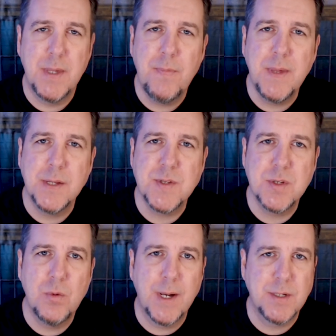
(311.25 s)
In the
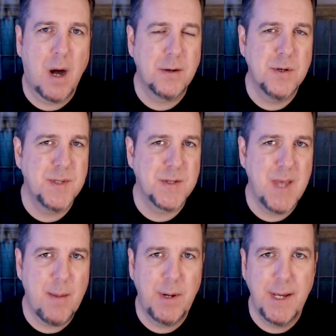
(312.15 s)
ensuing doctor's
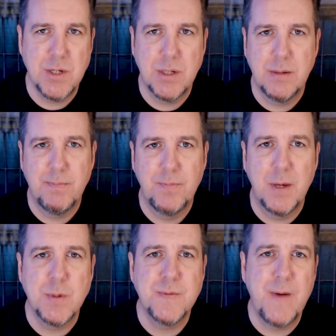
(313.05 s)
examination,
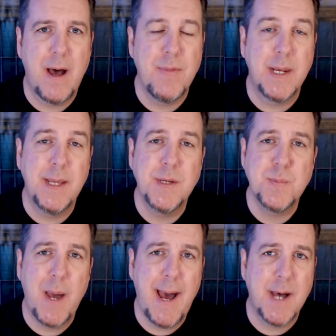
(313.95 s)
it was found that in
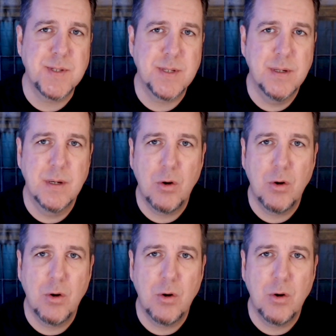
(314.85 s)
his past,